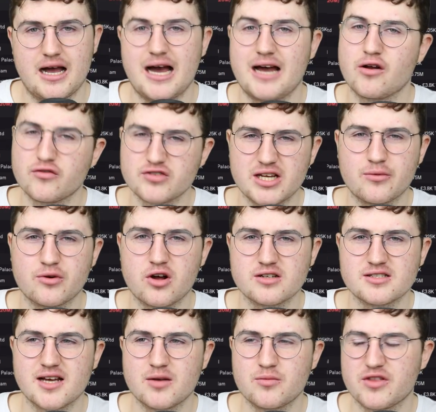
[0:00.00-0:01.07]
And obviously we're not
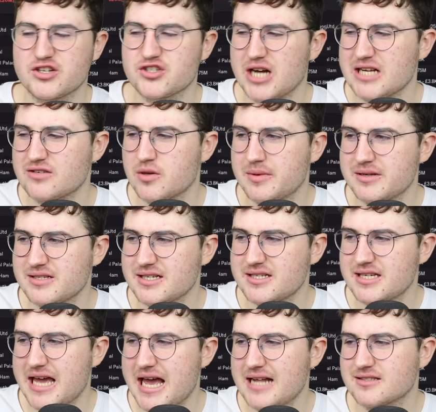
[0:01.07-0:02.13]
done with the transfer business
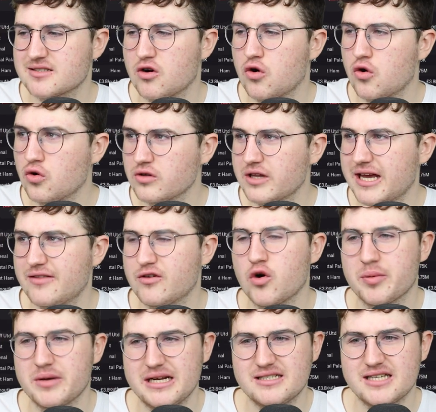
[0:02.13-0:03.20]
yet, only at the
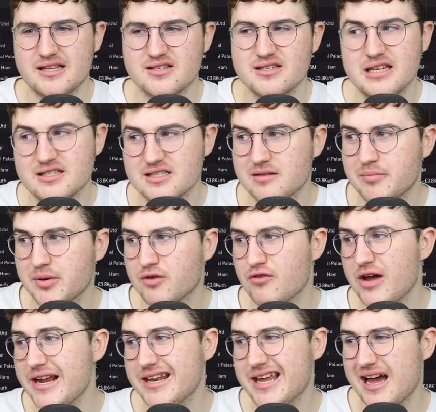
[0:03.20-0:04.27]
opening day of the season, but
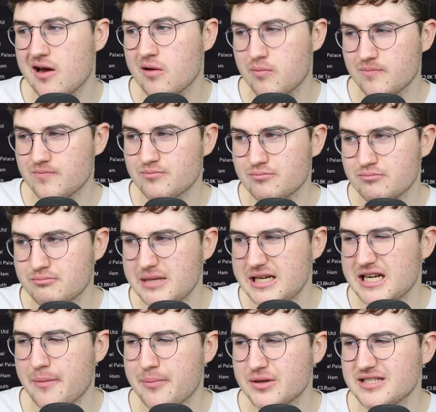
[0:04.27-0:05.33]
right now,
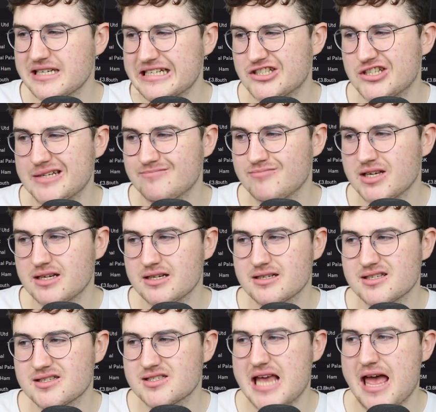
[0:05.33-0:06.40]
media prediction,
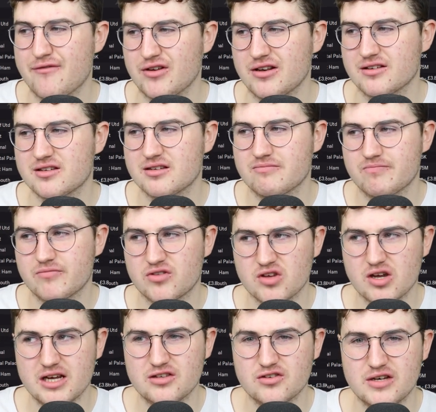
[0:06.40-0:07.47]
7th,
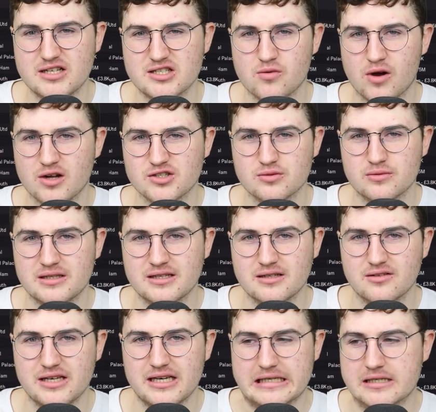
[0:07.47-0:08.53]
33-1 to win the
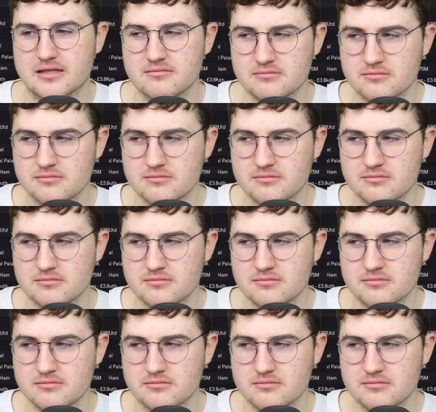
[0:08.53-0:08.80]
league.